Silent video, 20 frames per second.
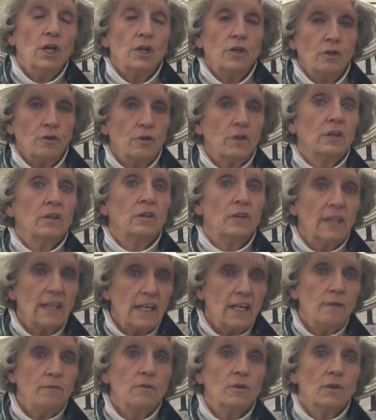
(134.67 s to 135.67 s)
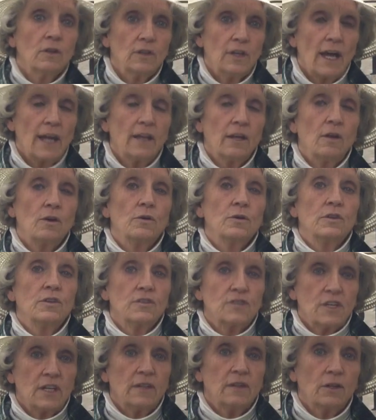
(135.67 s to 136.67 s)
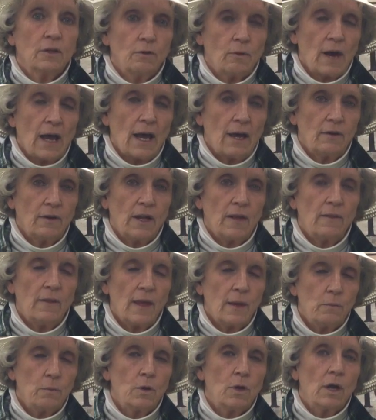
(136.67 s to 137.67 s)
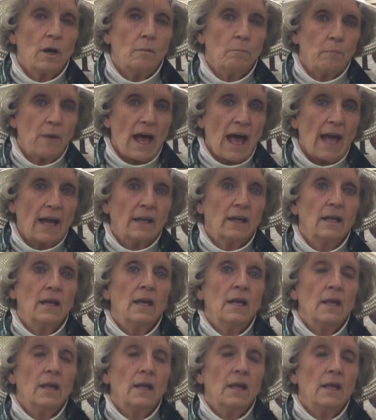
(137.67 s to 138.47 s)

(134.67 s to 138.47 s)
you can leave your gladiolus in the ground and they will come back